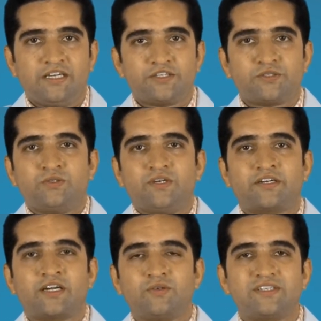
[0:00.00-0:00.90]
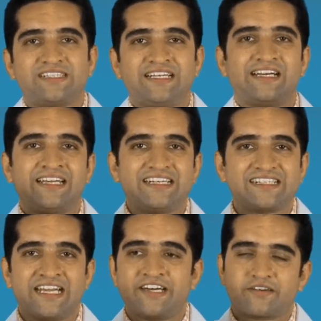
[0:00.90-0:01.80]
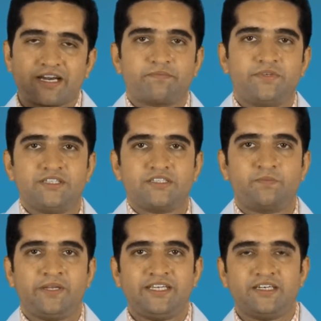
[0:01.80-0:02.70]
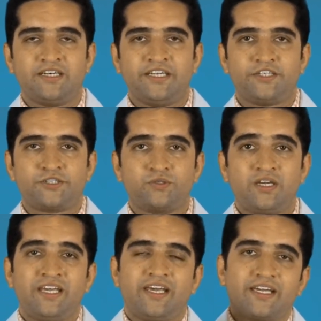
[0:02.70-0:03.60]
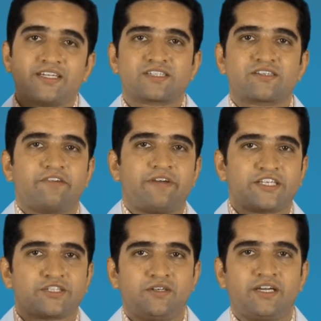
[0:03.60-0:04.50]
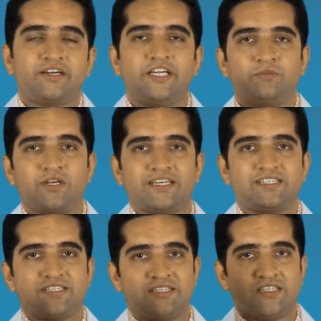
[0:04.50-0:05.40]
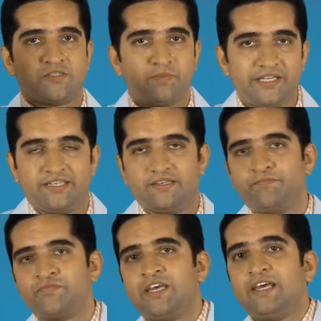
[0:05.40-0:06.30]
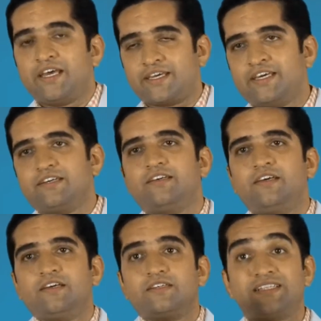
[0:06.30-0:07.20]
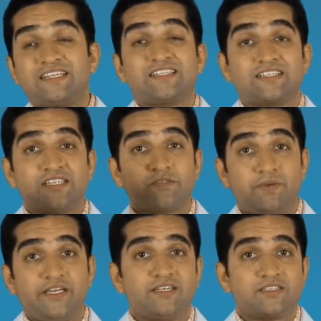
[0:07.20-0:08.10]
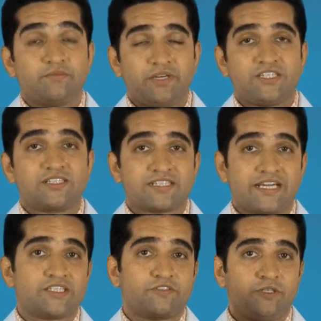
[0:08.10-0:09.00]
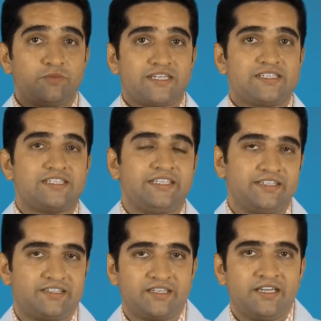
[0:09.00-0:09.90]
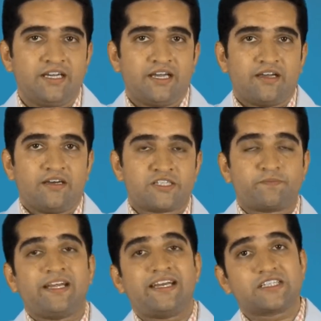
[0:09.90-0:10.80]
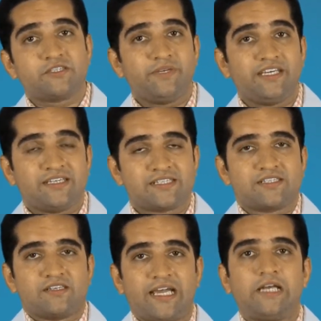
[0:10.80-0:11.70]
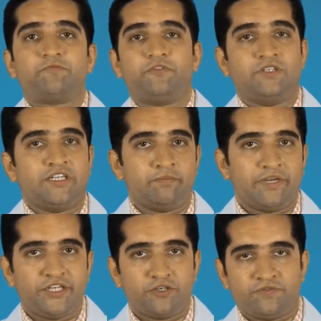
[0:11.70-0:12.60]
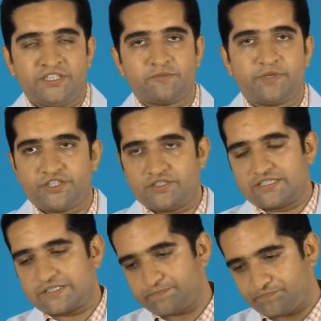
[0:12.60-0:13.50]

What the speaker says: So, a round cell gets entrapped in the spleen. It leads to extravascular hemolysis in the spleen. Again, since the spleen is the major site of hemolysis here, a splenectomy is helpful in many of these patients.